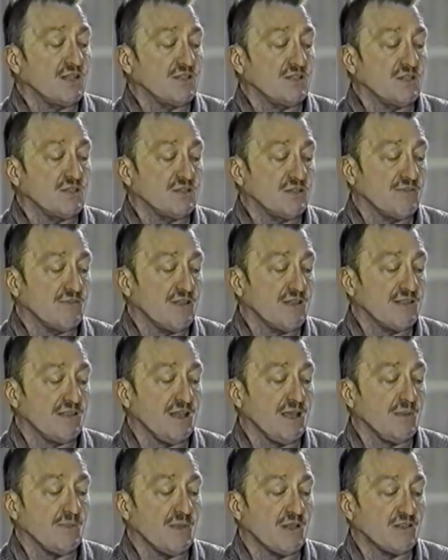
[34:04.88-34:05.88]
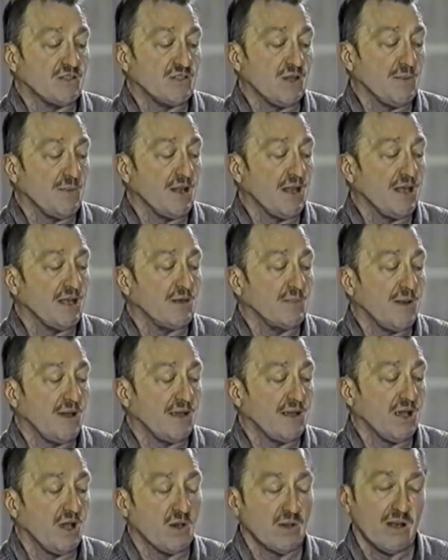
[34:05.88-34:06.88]
instance of the theme that stimulated
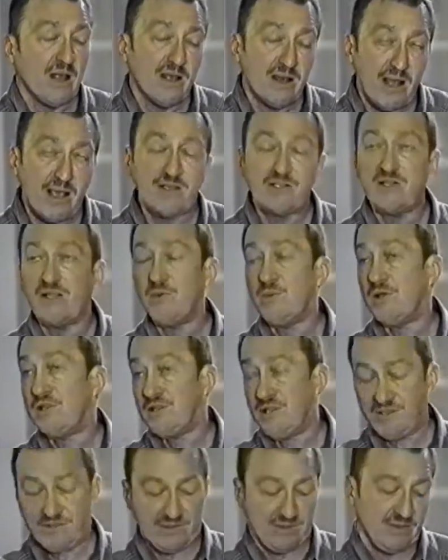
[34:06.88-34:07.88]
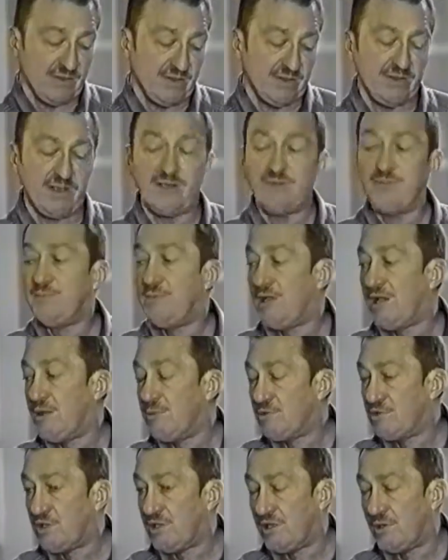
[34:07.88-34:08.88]
my, and actually what this, it
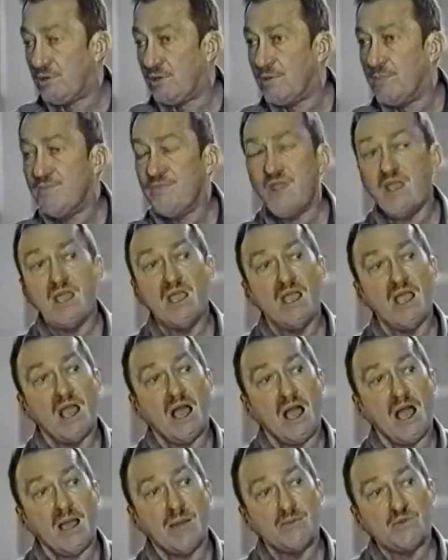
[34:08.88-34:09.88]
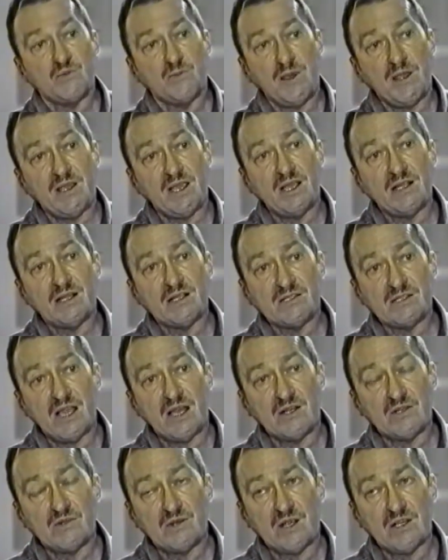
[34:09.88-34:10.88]
becomes clearer, I'm speaking this
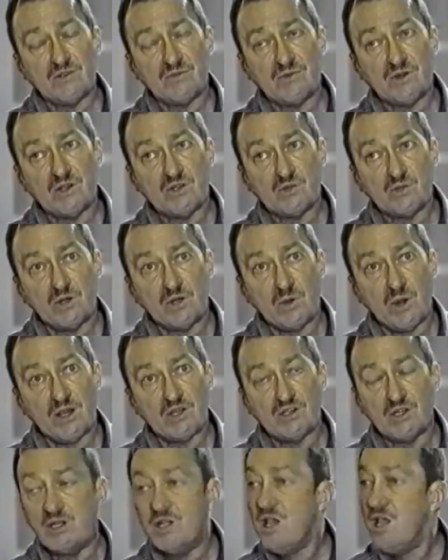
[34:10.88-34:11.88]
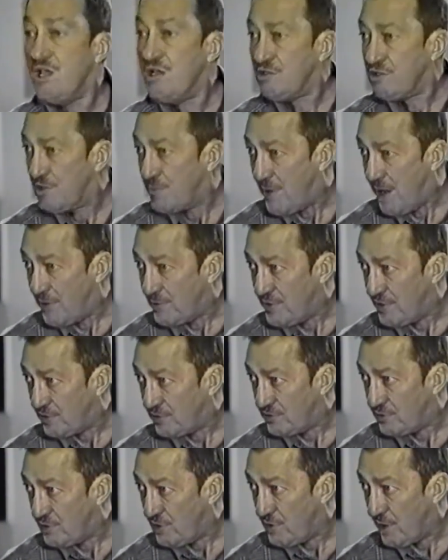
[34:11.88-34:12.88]
countertransference regression to Bob
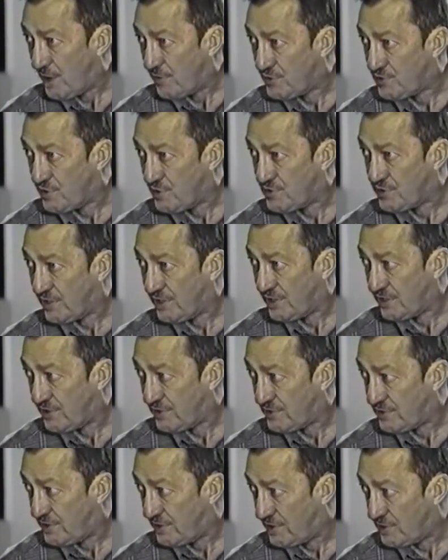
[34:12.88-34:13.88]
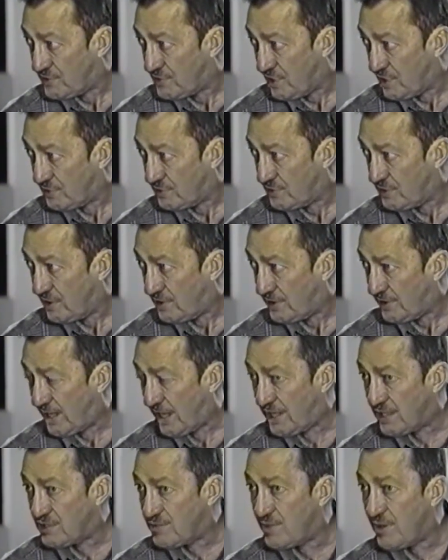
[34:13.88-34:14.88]
Hilton, who I was using as a consultant on the
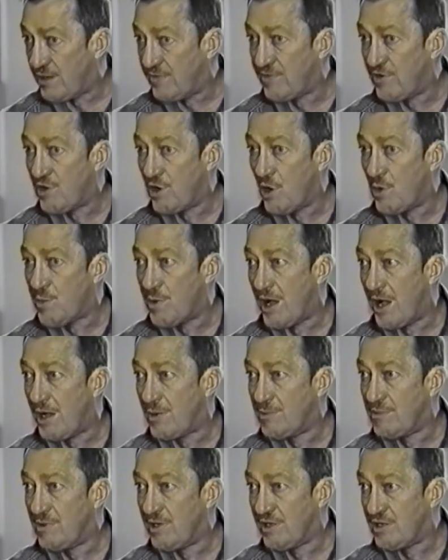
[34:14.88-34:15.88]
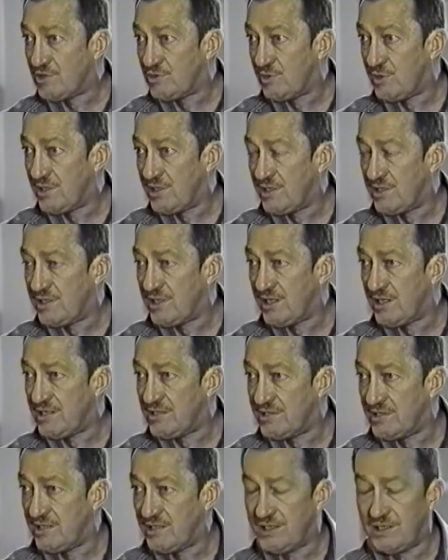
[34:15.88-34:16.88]
case. Many of you know Bob. He's
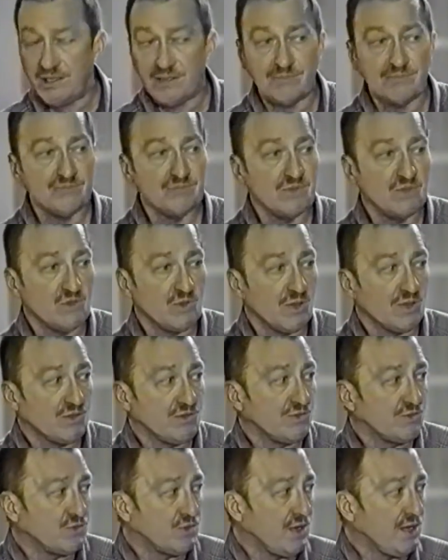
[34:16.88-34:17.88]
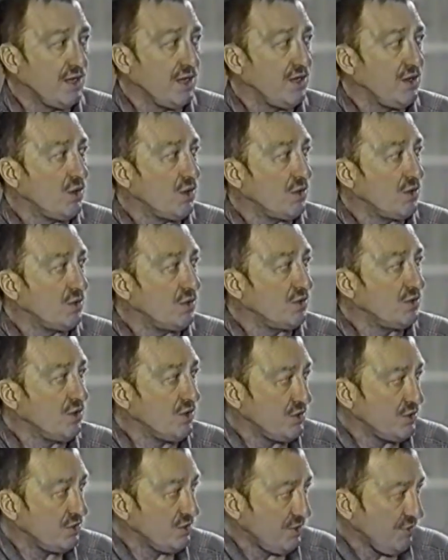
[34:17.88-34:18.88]
the director of training, or
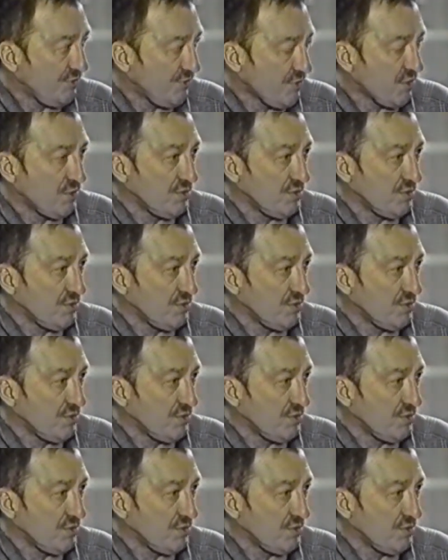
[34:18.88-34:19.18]
the